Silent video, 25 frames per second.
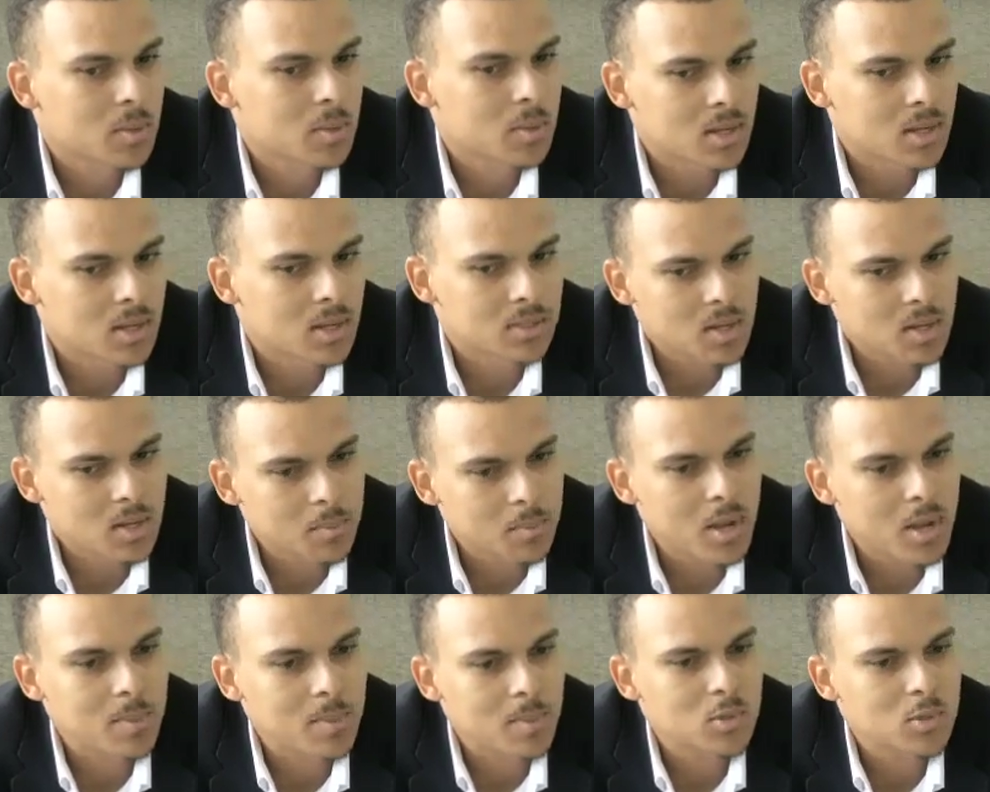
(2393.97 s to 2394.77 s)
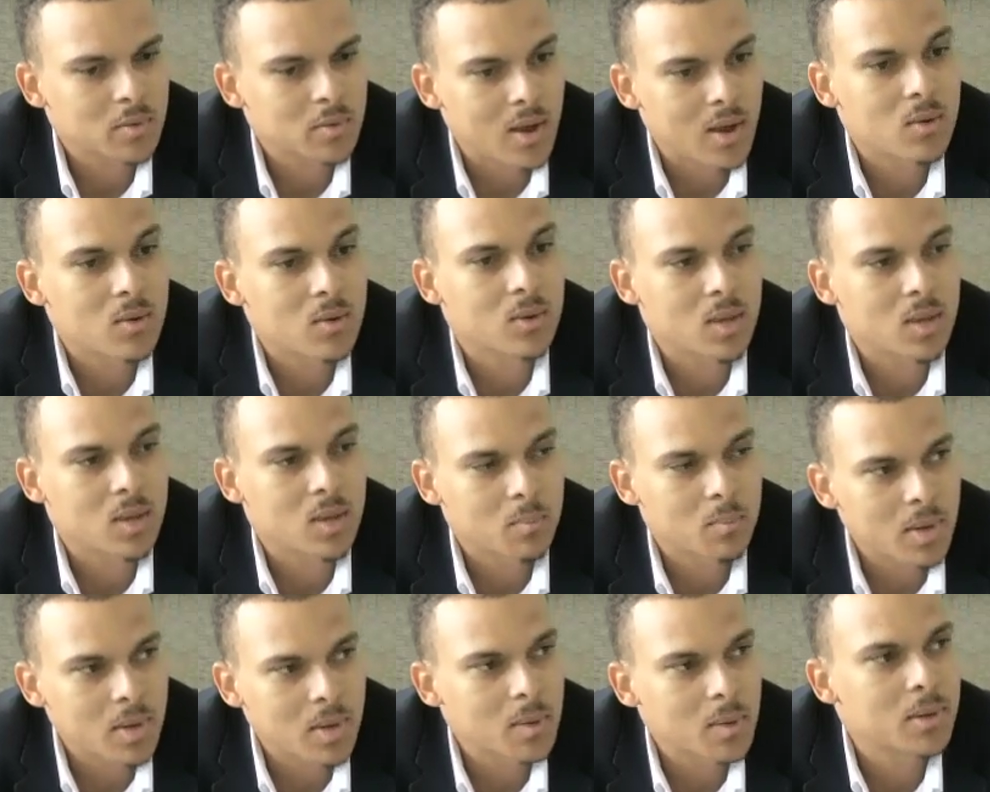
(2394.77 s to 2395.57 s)
And sometimes you find, okay,
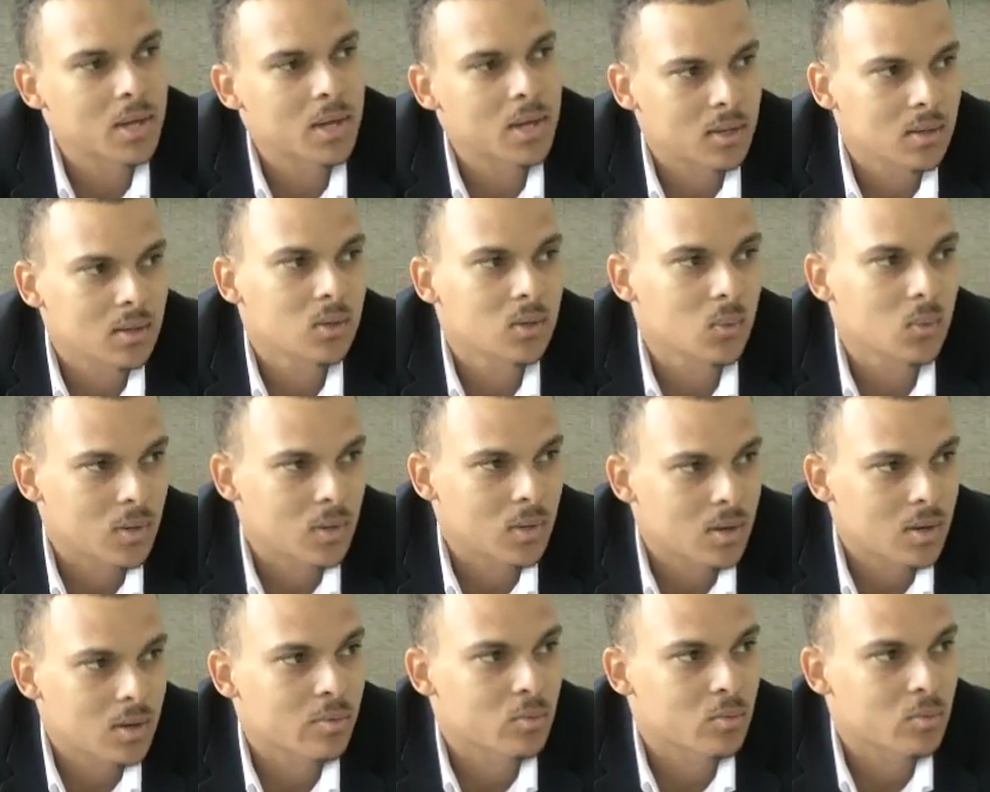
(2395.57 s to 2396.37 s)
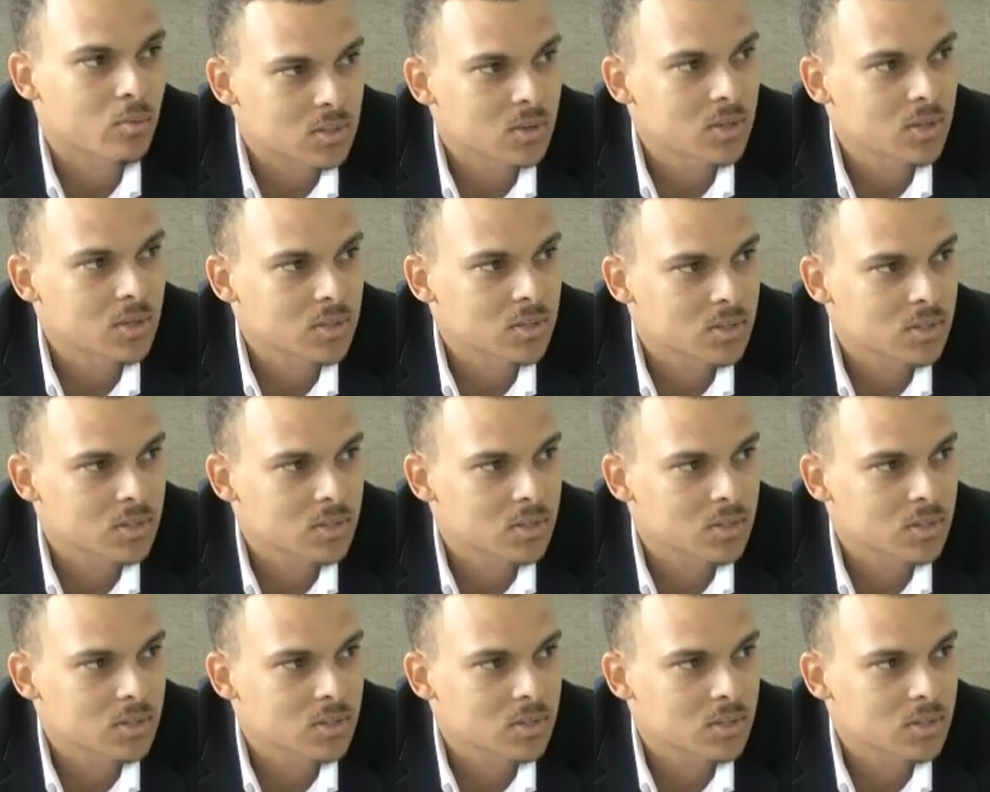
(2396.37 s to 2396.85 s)
maybe I didn't do enough research.